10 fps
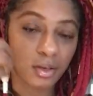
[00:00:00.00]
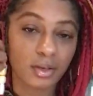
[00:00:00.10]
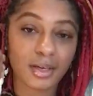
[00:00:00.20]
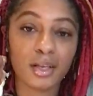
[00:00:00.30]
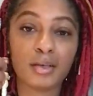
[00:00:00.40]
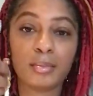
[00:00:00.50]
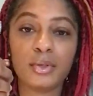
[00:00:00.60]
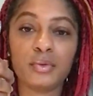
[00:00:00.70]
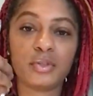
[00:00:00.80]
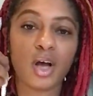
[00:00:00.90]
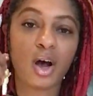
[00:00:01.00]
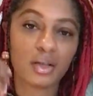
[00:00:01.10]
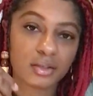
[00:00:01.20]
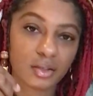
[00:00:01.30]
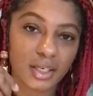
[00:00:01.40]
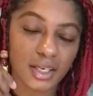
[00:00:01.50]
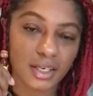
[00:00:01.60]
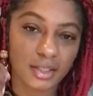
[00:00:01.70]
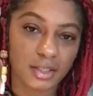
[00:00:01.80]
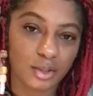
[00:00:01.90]
The color blue is also
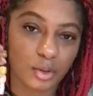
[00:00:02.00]
connected